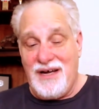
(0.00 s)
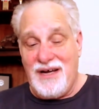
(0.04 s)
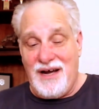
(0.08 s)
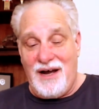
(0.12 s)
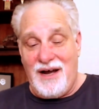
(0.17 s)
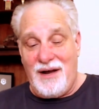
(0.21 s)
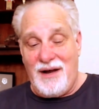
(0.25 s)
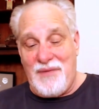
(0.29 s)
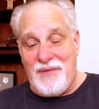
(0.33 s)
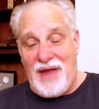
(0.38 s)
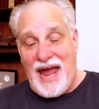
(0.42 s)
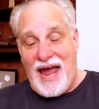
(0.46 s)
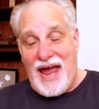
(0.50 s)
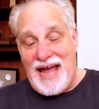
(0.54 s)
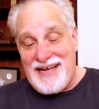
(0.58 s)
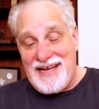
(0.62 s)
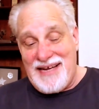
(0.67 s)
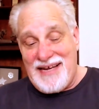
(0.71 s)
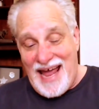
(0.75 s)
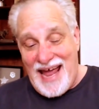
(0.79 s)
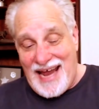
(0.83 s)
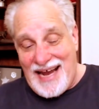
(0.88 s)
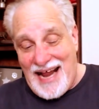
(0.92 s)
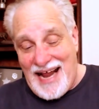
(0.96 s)

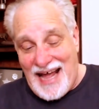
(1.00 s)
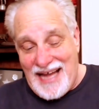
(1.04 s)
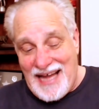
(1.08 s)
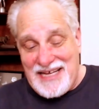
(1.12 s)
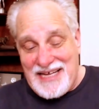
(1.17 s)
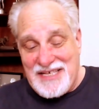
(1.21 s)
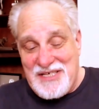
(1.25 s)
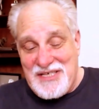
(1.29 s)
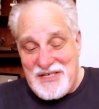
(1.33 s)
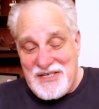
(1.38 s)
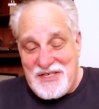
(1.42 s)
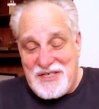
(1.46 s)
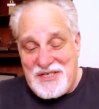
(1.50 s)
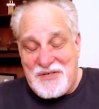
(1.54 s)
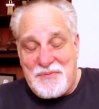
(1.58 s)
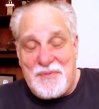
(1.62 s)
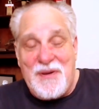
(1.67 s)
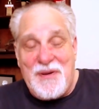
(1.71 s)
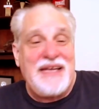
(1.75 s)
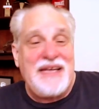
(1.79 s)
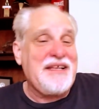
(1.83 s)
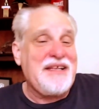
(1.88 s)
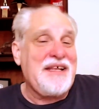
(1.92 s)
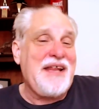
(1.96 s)
And I can
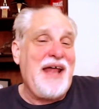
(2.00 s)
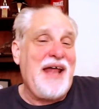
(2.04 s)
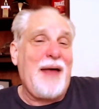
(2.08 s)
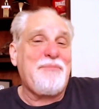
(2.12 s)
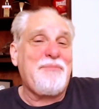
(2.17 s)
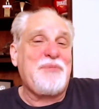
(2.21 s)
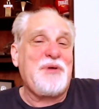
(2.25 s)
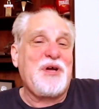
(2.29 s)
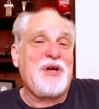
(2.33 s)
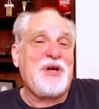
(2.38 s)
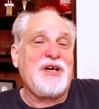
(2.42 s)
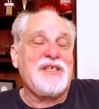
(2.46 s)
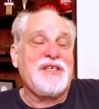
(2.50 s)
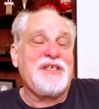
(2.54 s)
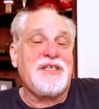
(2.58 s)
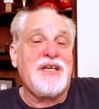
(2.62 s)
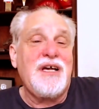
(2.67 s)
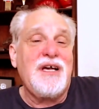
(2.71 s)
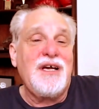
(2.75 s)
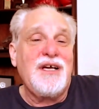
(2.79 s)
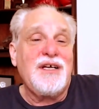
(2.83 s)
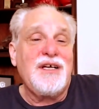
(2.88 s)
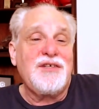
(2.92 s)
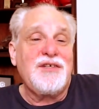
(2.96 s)
speak to that
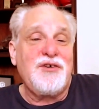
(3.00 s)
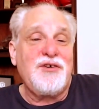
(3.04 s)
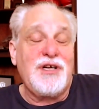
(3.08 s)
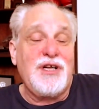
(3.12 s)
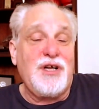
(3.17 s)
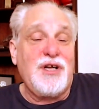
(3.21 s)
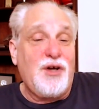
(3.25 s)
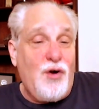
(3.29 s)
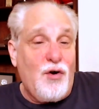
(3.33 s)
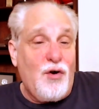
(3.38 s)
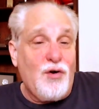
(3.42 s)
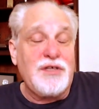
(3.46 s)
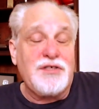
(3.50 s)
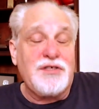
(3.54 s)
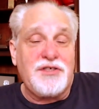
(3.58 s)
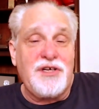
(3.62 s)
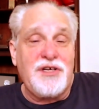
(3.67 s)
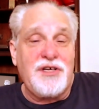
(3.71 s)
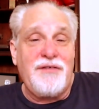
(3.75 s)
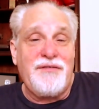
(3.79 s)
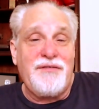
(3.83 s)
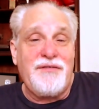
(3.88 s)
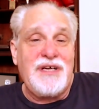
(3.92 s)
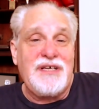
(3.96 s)
because during the course
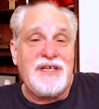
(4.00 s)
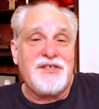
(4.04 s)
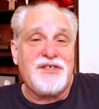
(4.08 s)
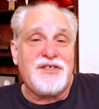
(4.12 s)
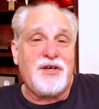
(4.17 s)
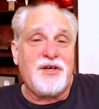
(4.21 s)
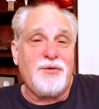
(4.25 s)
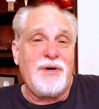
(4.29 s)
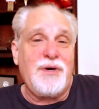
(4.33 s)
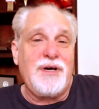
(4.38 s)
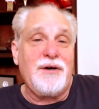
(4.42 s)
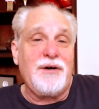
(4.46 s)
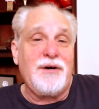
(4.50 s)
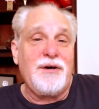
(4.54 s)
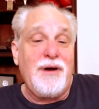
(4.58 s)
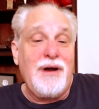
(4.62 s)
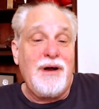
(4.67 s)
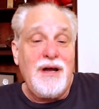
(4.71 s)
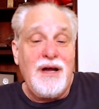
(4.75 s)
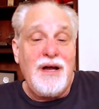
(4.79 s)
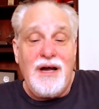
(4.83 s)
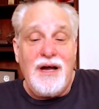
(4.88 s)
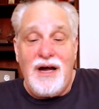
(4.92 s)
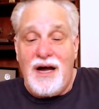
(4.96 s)
of his career,
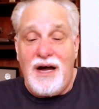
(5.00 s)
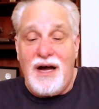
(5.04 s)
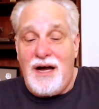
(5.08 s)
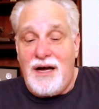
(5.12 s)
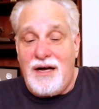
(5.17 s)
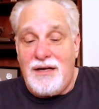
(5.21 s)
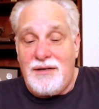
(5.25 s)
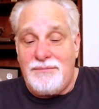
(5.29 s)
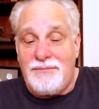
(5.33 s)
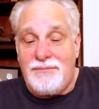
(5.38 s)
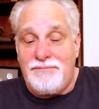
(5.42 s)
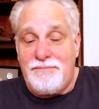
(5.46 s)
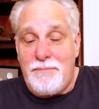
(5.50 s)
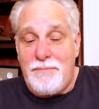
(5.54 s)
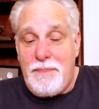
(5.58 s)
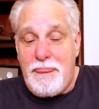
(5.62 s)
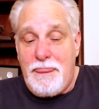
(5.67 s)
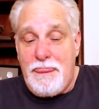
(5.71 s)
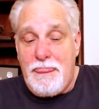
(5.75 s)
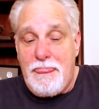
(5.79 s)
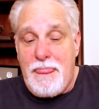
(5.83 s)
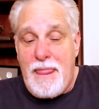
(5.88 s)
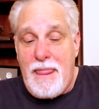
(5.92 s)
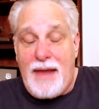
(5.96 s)

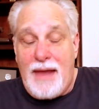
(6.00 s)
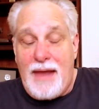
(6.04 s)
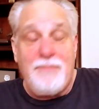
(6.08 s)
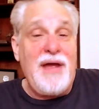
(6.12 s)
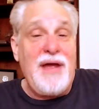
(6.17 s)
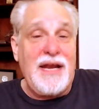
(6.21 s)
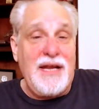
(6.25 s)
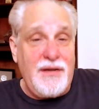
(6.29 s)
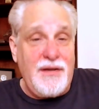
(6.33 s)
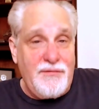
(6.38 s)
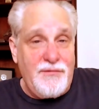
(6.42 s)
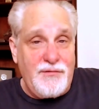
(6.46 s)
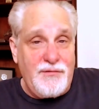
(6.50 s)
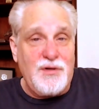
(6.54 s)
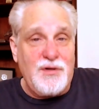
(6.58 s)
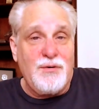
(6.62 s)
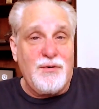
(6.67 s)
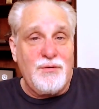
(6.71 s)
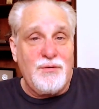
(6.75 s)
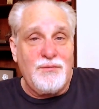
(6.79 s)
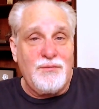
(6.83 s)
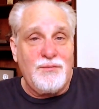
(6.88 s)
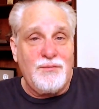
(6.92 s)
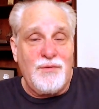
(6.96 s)
and many of
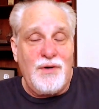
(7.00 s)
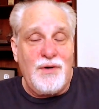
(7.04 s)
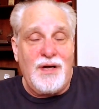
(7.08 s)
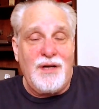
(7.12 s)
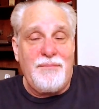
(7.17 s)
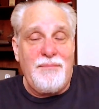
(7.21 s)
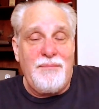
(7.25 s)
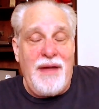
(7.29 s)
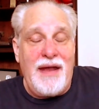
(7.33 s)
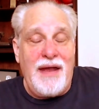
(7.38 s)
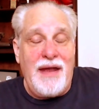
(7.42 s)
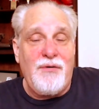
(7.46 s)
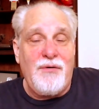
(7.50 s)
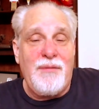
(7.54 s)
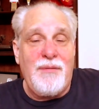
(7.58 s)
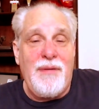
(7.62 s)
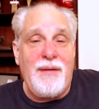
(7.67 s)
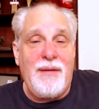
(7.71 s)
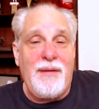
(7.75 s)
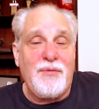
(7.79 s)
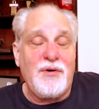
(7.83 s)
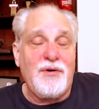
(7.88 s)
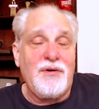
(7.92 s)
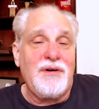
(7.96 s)
you may
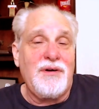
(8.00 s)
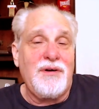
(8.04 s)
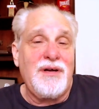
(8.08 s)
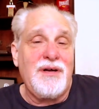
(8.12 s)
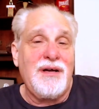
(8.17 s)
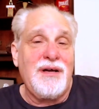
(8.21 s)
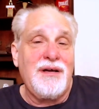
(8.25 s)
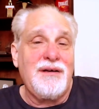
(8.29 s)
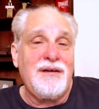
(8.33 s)
remember,